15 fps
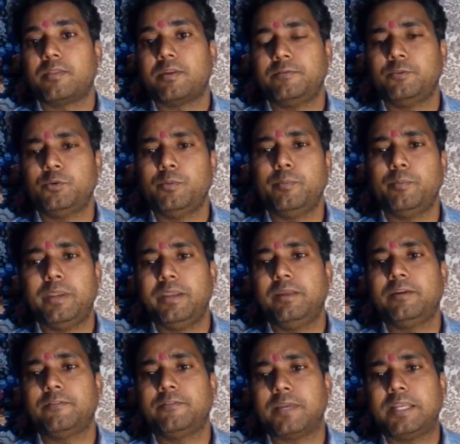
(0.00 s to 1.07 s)
Therefore,
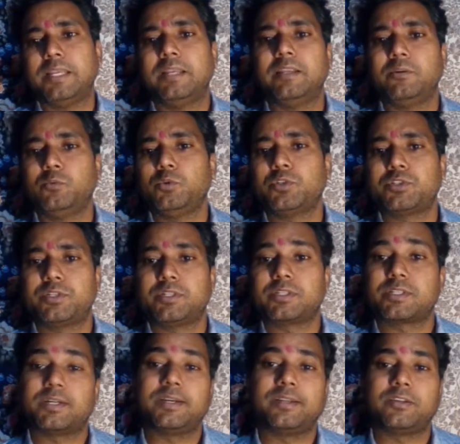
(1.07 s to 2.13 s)
meaning of any linguistic
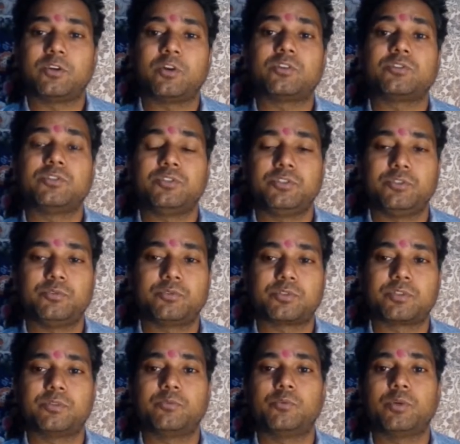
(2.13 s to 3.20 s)
sign
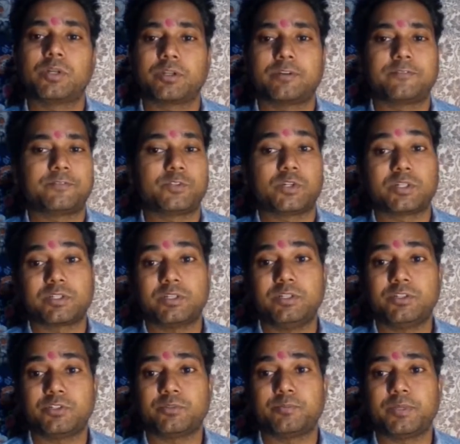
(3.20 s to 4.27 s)
constitutes the work of
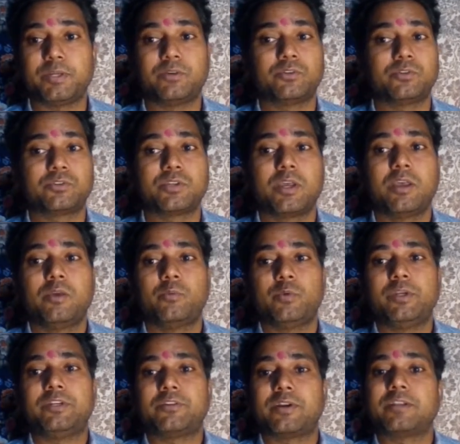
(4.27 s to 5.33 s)
translation because
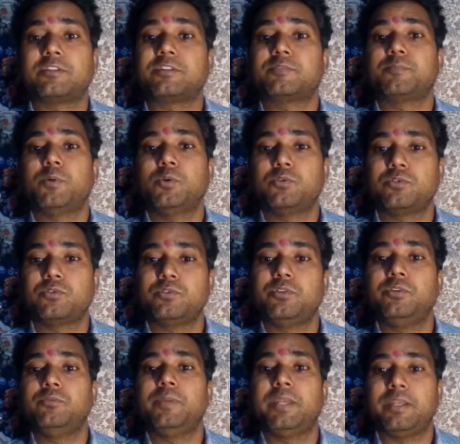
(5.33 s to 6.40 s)
we transpose
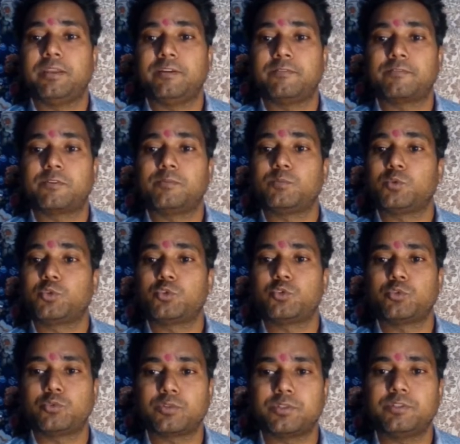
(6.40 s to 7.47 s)
new meaning from
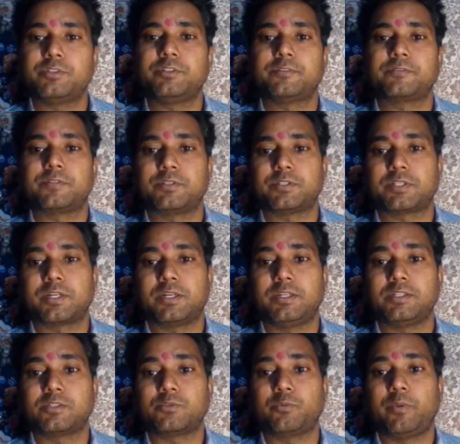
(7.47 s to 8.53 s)
totally different
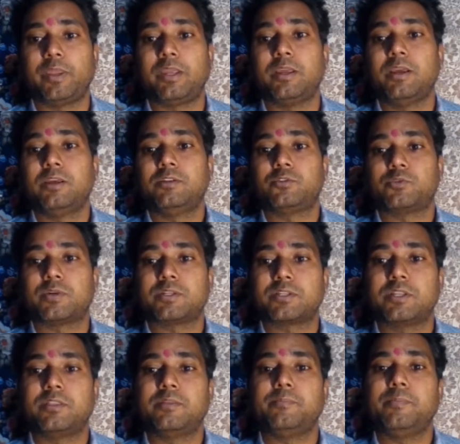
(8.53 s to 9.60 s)
signs. We
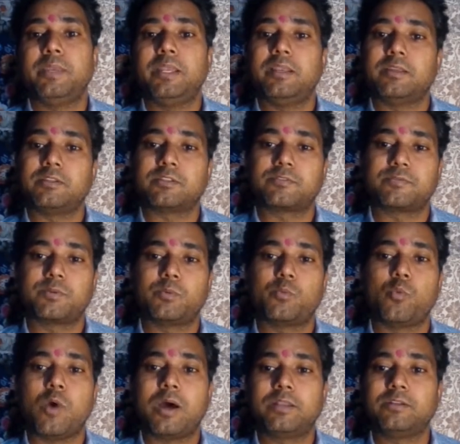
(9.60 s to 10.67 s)
translate the meanings
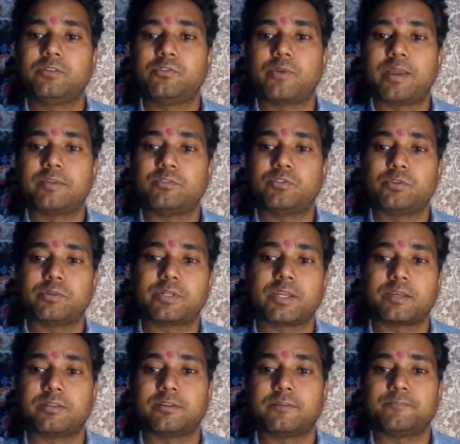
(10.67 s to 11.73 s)
from one grammar to
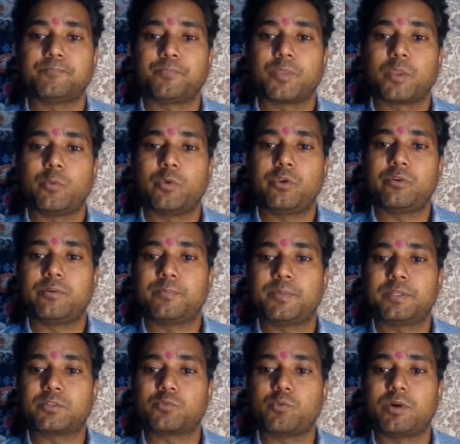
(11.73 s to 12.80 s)
another. We
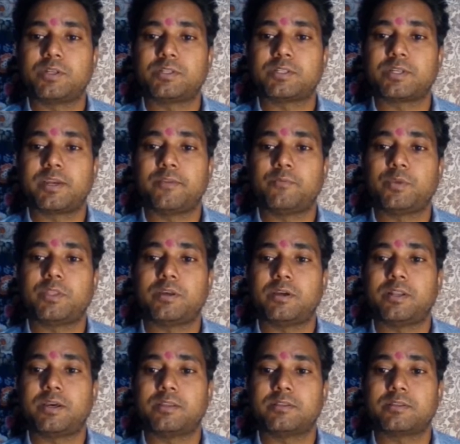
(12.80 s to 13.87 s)
replace one sign with
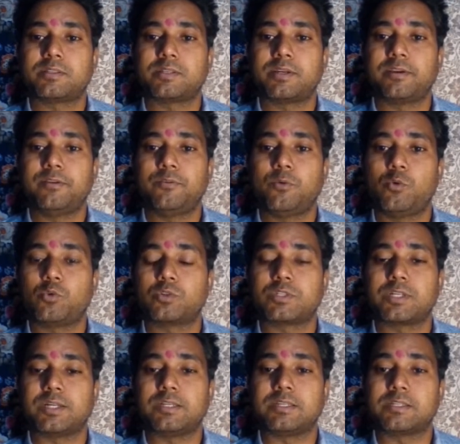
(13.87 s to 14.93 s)
another sign or
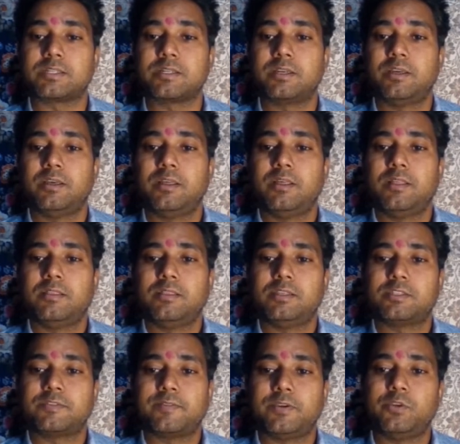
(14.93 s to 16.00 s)
signs.
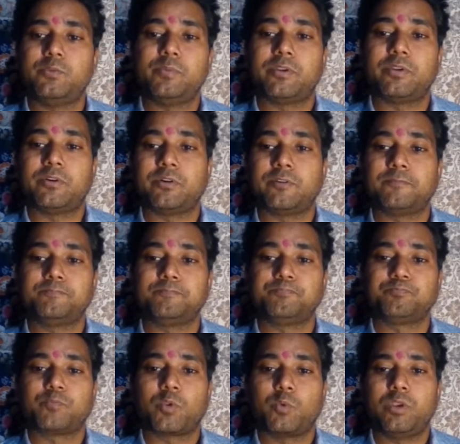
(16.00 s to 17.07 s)
This phenomenon
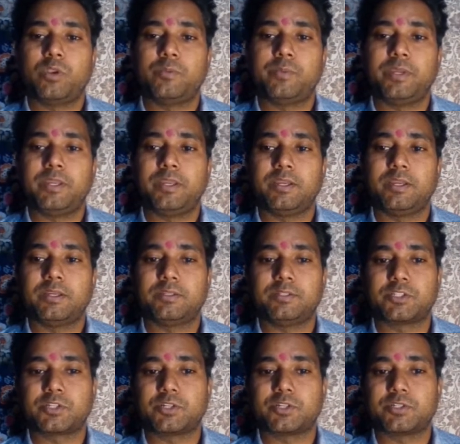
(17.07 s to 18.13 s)
will be
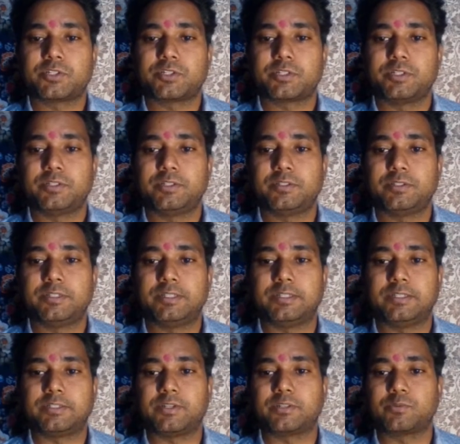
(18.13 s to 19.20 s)
discussed
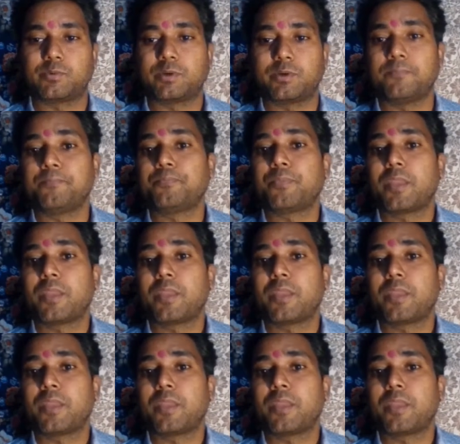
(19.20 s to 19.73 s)
later as well.